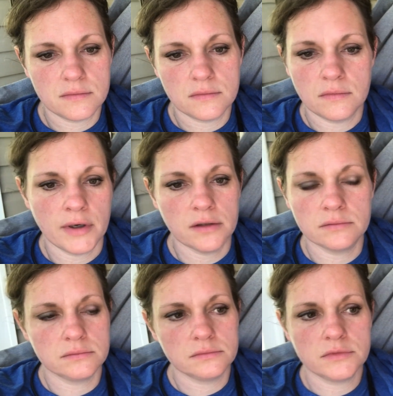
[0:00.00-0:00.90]
well,
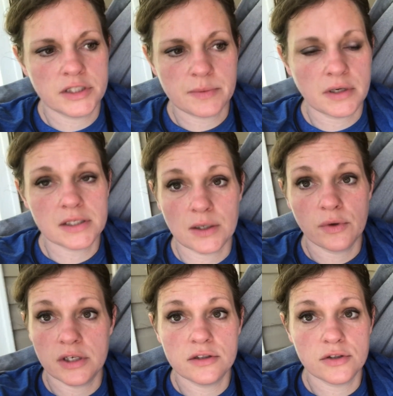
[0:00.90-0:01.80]
just because I
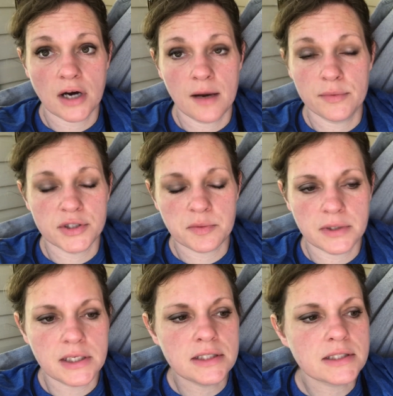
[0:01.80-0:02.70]
wanted to try bush
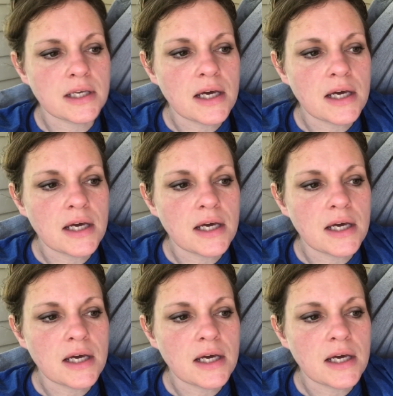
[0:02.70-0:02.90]
beans.